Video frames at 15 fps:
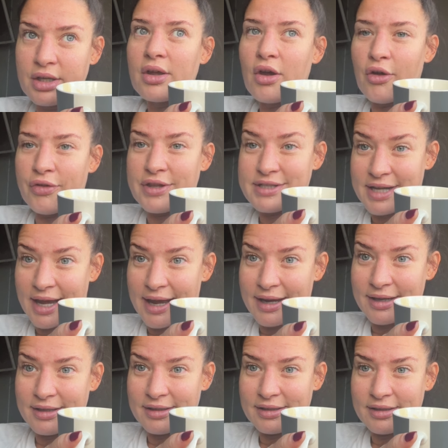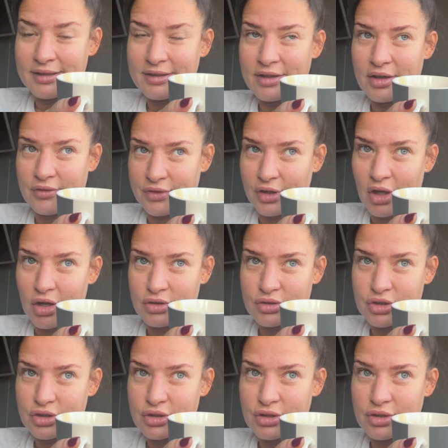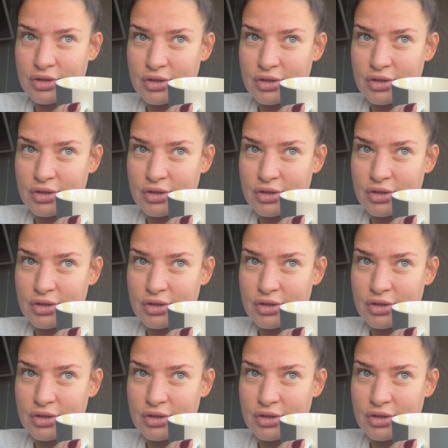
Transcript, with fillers: on the day of the launch.